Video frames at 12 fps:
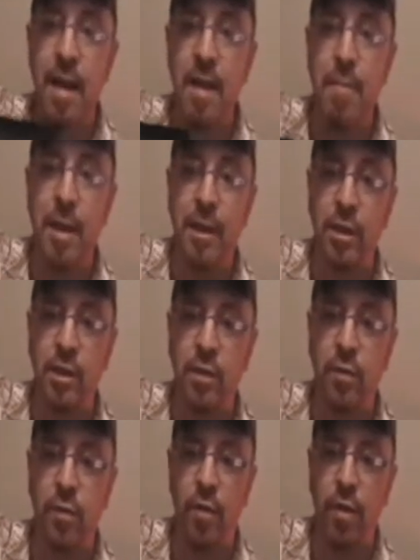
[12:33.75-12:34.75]
eBay, just
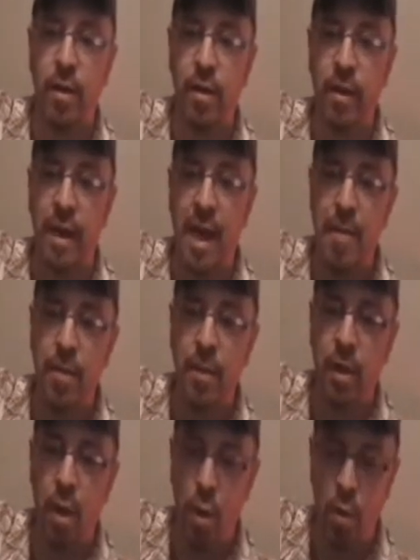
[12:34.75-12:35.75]
for the game
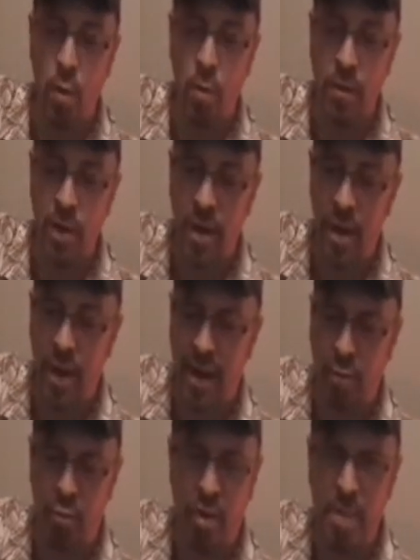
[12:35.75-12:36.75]
alone, like
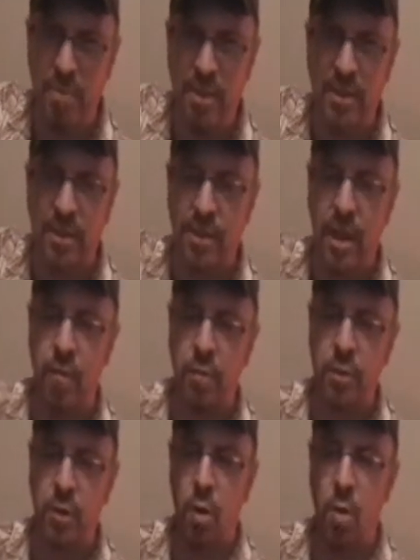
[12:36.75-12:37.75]
ripped and stuff,
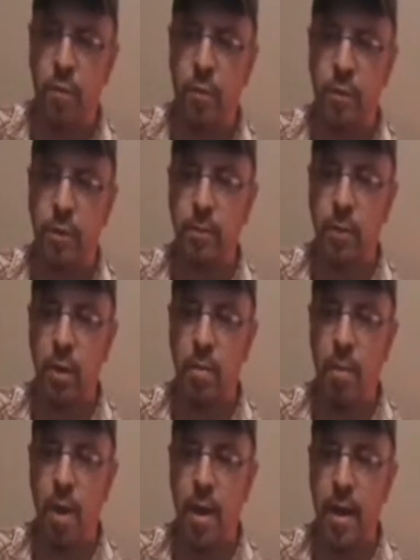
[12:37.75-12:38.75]
was going for some good
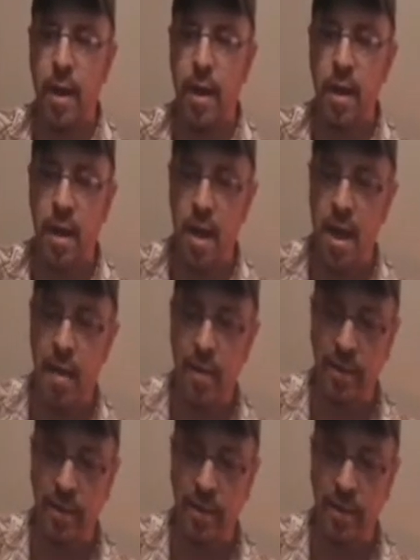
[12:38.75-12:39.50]
money. And